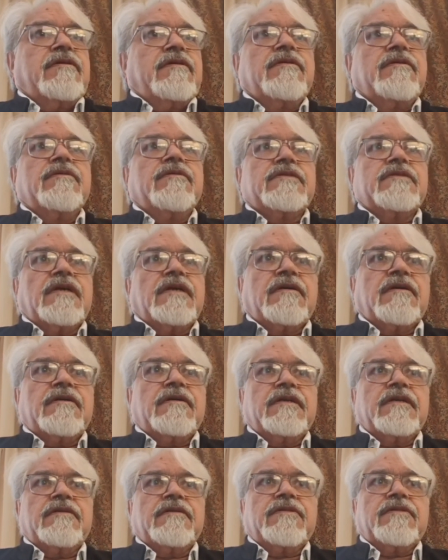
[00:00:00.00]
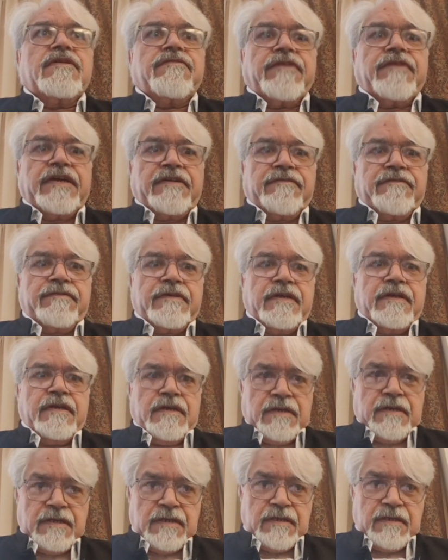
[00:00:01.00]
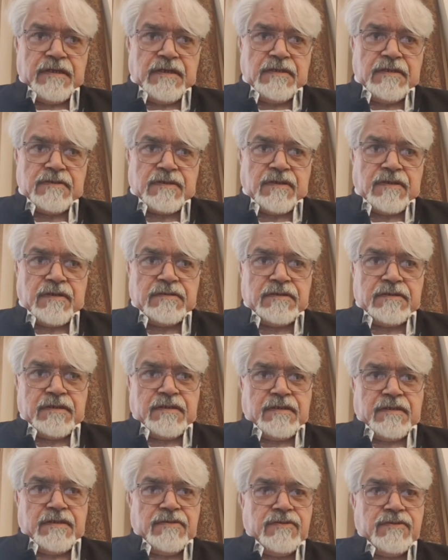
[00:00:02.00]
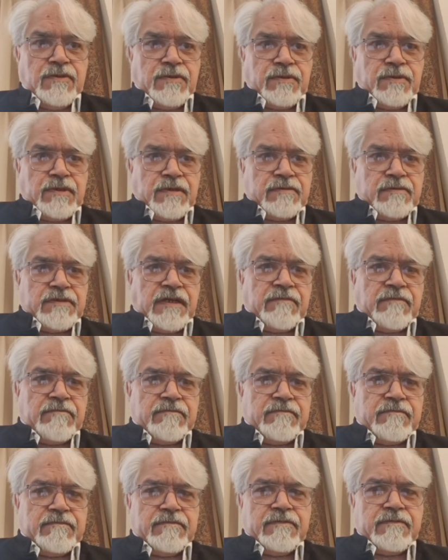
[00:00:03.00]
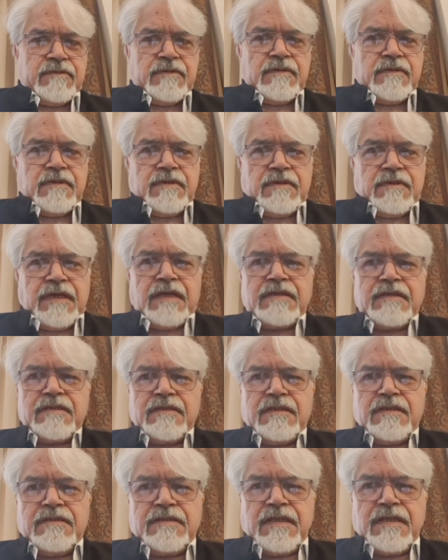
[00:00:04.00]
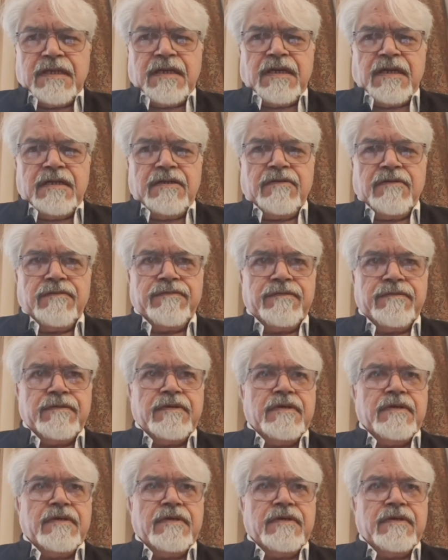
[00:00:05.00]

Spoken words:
goes according to the wife, he is called Zoruka Gulam. That is the kind of